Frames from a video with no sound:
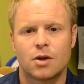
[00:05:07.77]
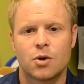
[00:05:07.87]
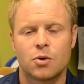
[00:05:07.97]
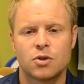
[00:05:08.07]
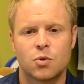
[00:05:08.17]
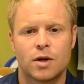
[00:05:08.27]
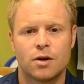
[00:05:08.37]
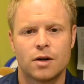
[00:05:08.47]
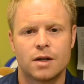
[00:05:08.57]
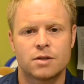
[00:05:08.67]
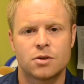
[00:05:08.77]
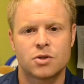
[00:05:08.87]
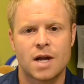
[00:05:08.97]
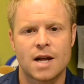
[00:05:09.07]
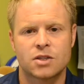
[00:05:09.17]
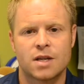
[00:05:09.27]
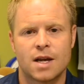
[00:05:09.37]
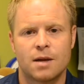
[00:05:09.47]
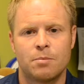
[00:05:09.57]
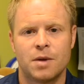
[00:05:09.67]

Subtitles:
go to Twitter and search hashtag